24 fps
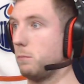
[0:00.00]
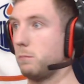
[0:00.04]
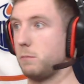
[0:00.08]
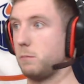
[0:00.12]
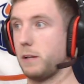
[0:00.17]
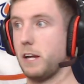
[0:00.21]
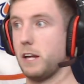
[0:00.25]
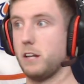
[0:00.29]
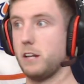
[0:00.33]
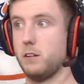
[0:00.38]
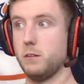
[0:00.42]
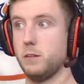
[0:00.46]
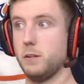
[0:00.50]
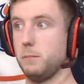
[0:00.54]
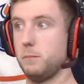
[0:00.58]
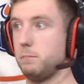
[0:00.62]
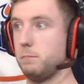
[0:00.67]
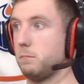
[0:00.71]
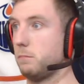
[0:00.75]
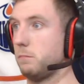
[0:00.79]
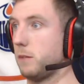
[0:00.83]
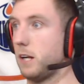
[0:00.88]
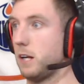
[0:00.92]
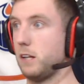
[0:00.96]
can't do it,
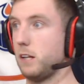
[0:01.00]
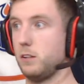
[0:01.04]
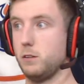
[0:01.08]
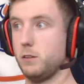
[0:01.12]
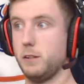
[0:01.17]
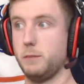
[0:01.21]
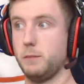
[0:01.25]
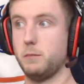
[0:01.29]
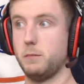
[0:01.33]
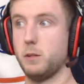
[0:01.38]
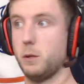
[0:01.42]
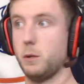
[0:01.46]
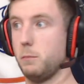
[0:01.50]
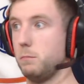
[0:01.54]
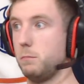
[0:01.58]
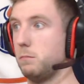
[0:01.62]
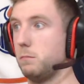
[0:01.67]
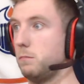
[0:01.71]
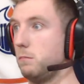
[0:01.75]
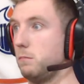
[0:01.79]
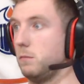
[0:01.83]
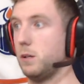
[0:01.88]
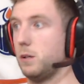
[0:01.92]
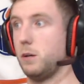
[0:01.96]
can't do it.
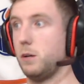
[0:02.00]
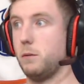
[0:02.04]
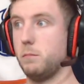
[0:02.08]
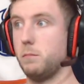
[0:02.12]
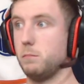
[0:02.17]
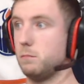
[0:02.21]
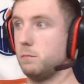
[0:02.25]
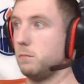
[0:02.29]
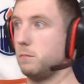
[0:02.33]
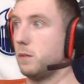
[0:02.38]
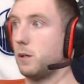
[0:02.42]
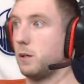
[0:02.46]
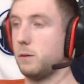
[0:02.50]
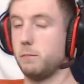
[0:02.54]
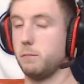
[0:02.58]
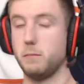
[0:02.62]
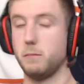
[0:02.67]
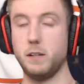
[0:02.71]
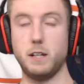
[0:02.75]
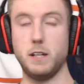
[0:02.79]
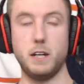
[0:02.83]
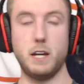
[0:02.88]
Nope.